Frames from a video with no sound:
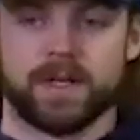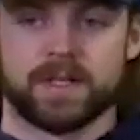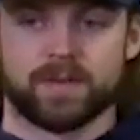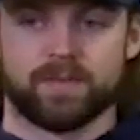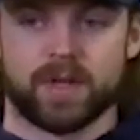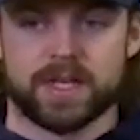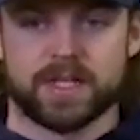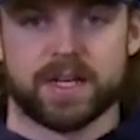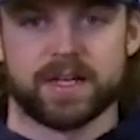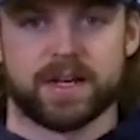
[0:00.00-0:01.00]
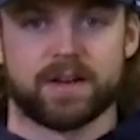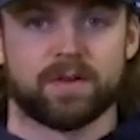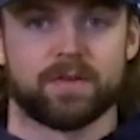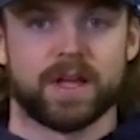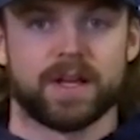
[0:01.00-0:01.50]
some plays ended in
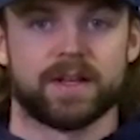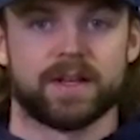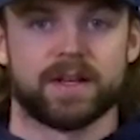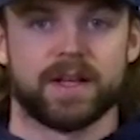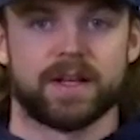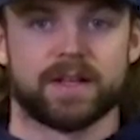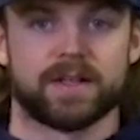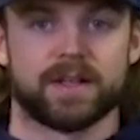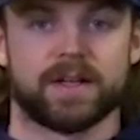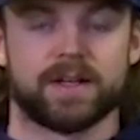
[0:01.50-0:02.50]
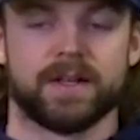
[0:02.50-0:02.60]
your own end and and uh,